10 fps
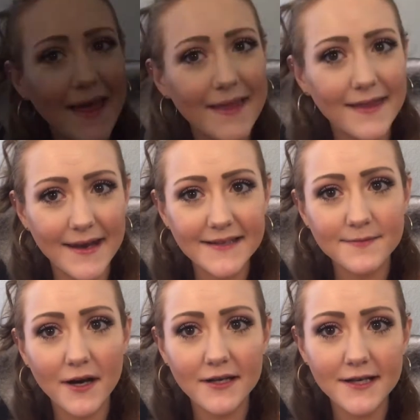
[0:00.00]
The next
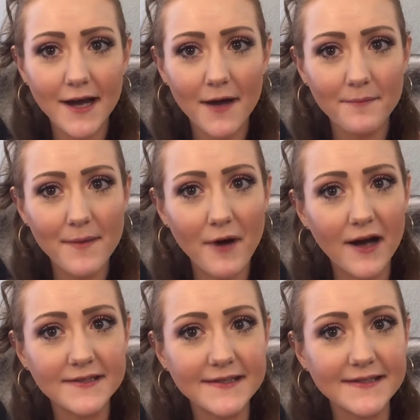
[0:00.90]
product I got in my
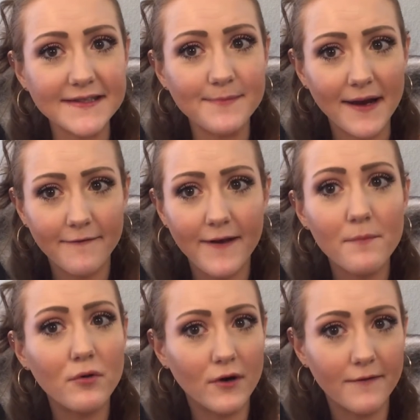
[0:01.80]
box is this Benefit
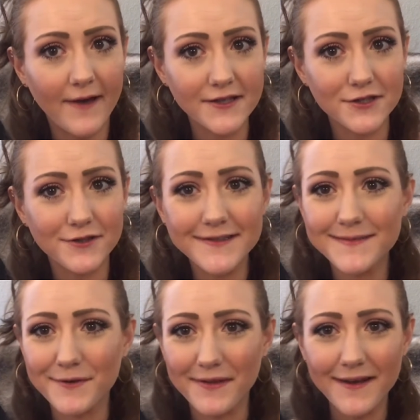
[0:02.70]
POREfessional
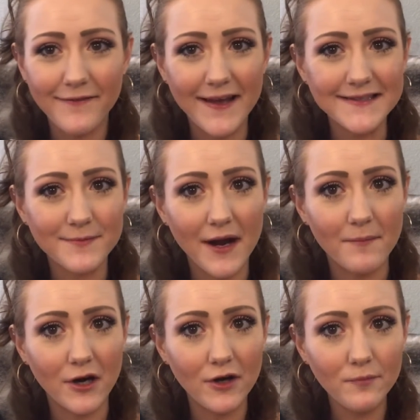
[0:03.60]
Smoothing Face Primer.